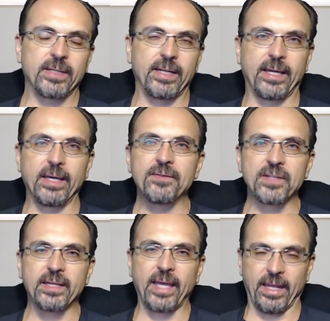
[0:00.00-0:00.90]
that he gives
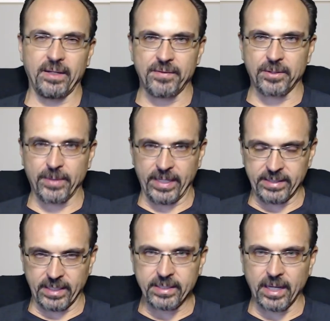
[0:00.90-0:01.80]
at the end of The Great
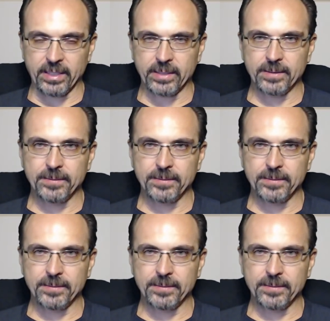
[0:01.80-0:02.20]
Dictator.